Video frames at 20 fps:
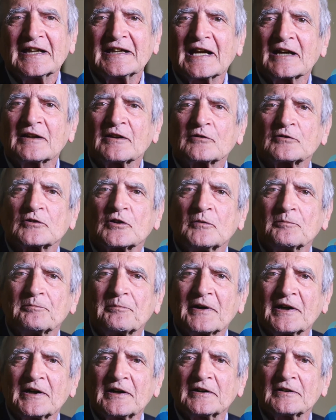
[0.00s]
are not
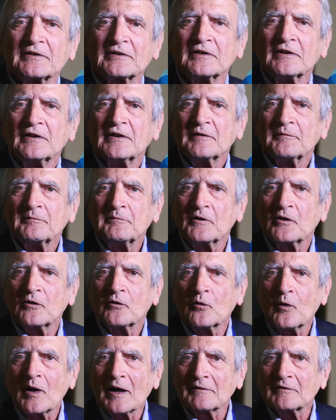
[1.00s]
compared
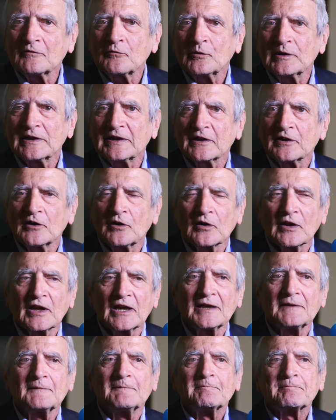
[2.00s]
one with the
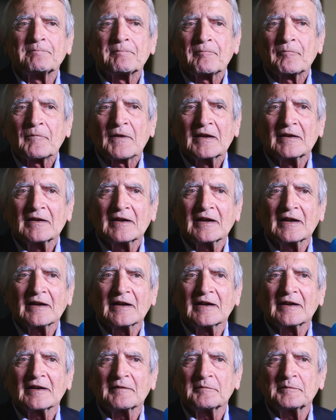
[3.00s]
other
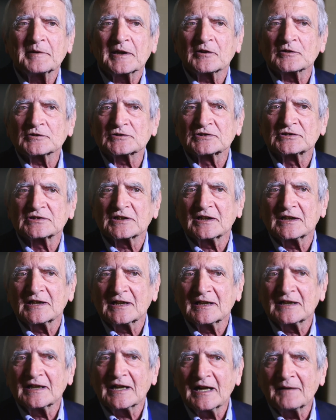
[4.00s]
because
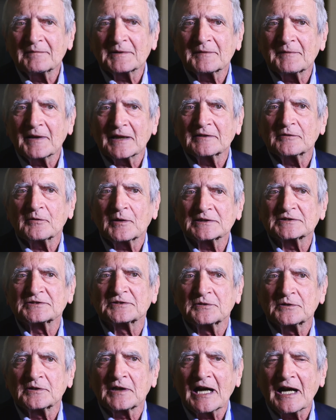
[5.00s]
everybody wants
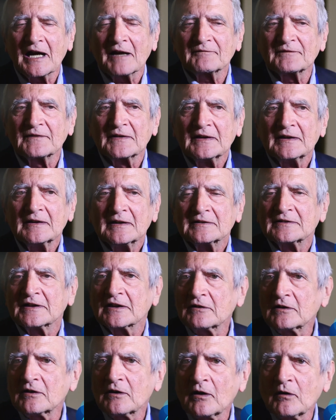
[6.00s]
to have
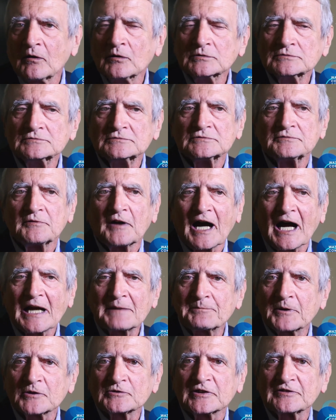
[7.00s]
their own
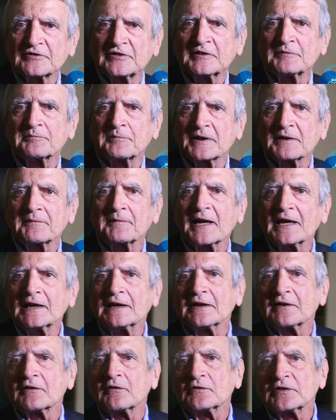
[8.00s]
hypothesis
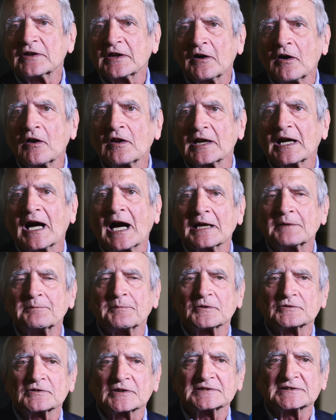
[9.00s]
prevailing on the other
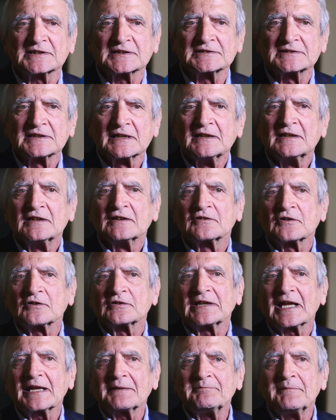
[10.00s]
hypothesis. So
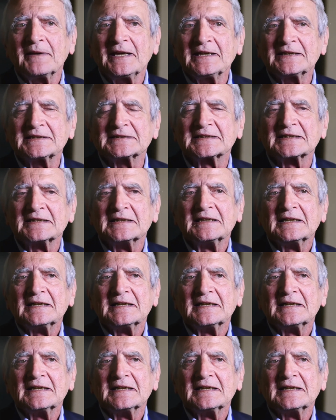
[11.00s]
that makes